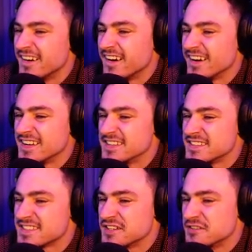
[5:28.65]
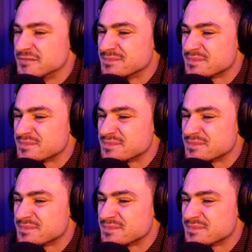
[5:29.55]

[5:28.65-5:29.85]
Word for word: Alright, so,